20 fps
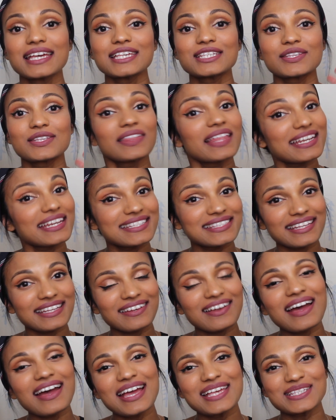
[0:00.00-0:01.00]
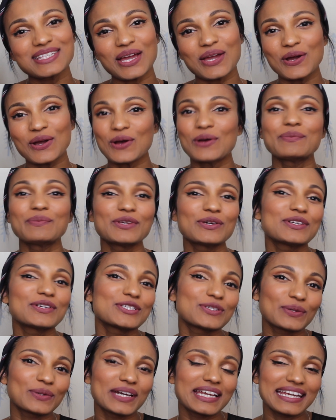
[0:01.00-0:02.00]
So that is it, guys. I hope you
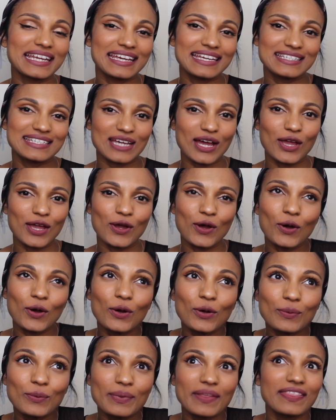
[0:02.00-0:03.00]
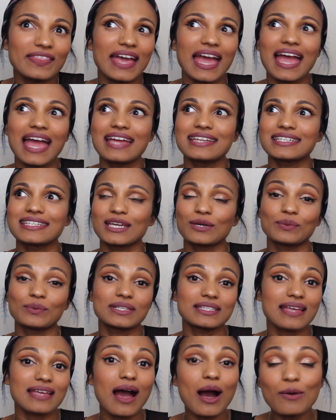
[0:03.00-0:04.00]
enjoyed it. I hope that it
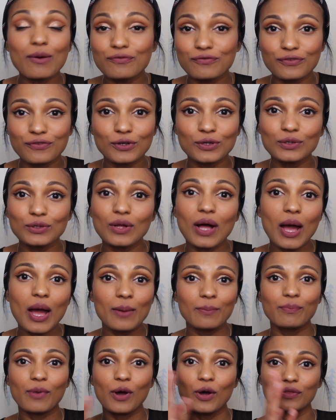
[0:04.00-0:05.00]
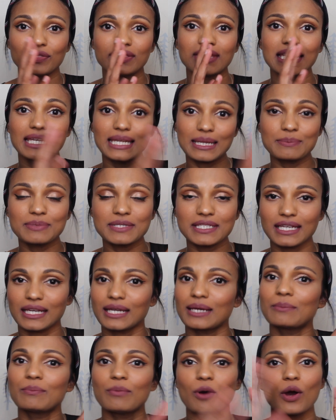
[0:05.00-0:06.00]
was helpful, both the
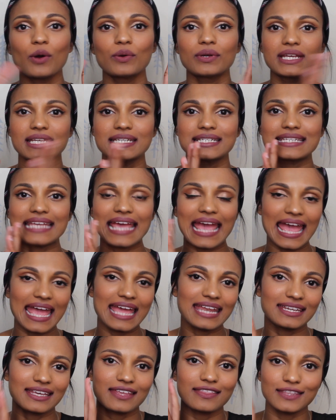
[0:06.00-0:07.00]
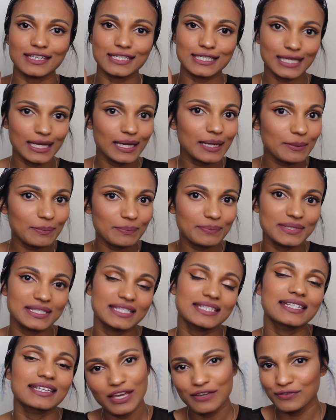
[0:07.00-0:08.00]
lipstick component and the
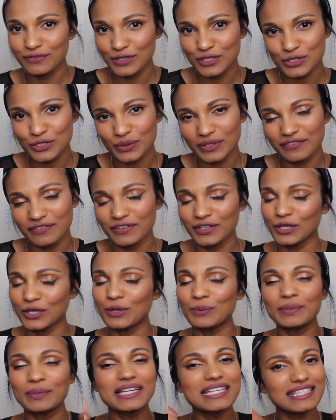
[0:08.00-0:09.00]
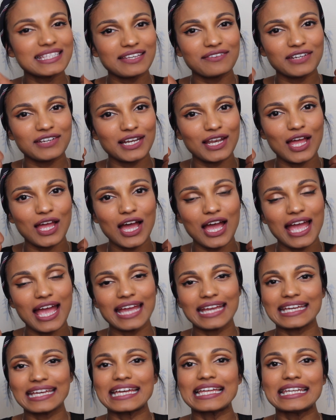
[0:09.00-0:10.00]
tips. If you enjoy the video, please give it a
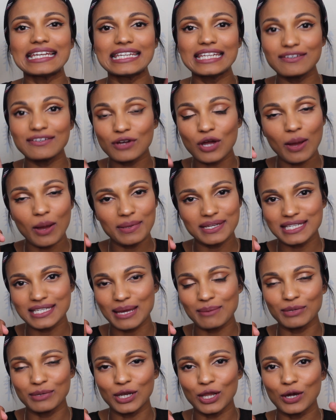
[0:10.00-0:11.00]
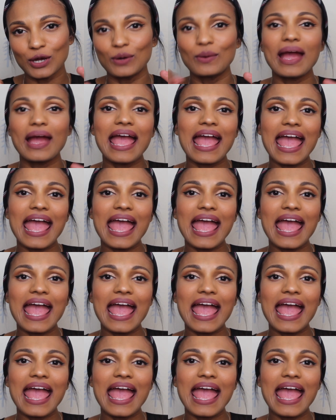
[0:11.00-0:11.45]
like, leave a comment down below,